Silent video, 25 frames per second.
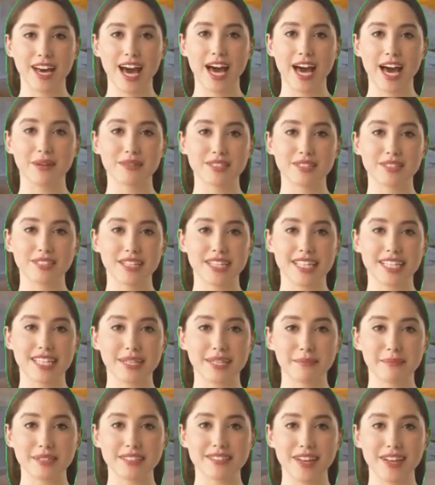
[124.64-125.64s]
rooms and very
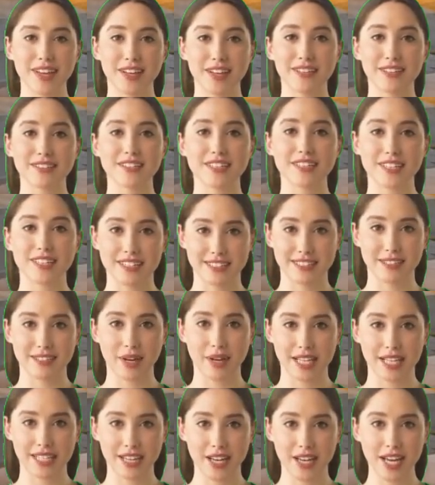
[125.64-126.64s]
big fines for smoking in
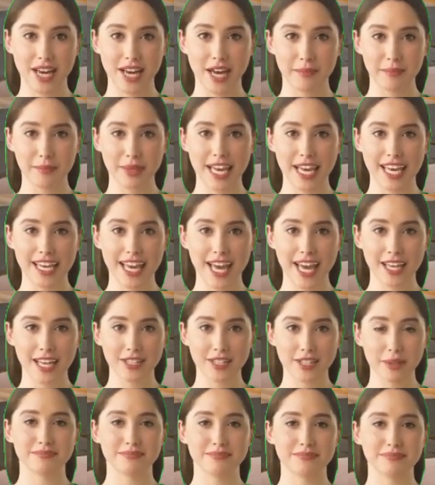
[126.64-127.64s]
the room, fifty
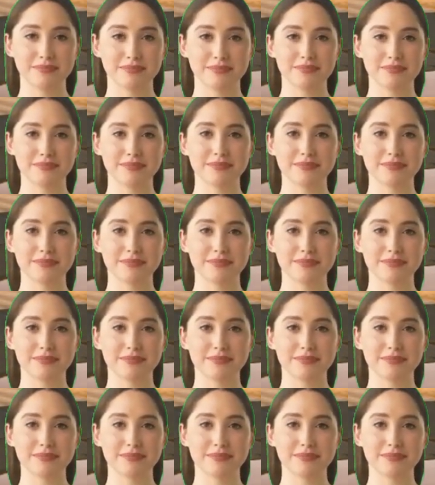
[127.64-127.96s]
euros.